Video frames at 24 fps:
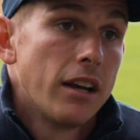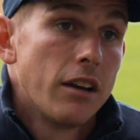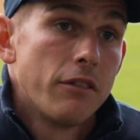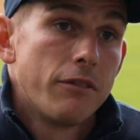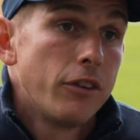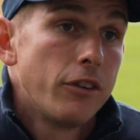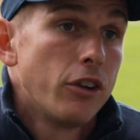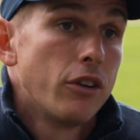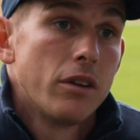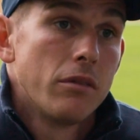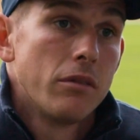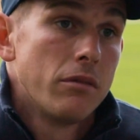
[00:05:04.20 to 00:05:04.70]
in a
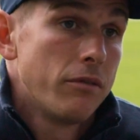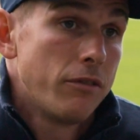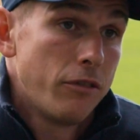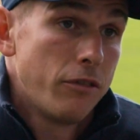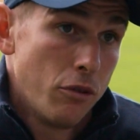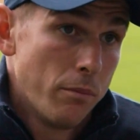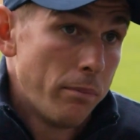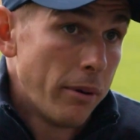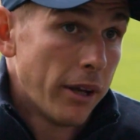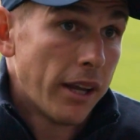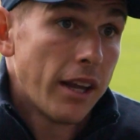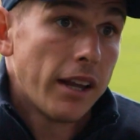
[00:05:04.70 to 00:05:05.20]
few
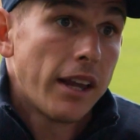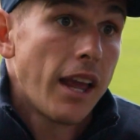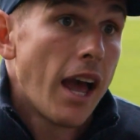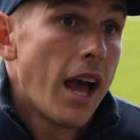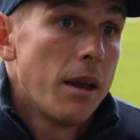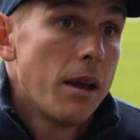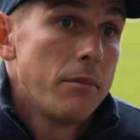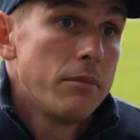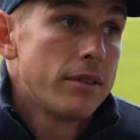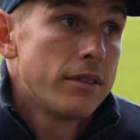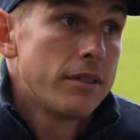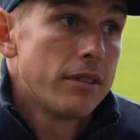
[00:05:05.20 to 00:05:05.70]
bigger
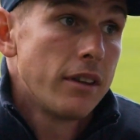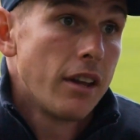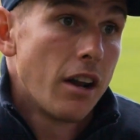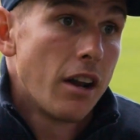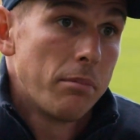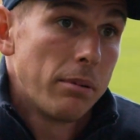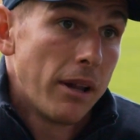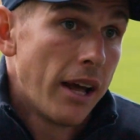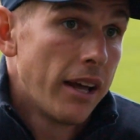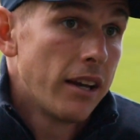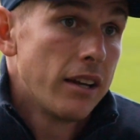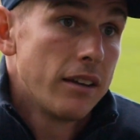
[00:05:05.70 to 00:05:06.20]
games that I
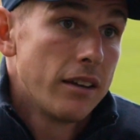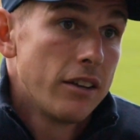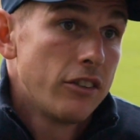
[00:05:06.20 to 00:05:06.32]
played in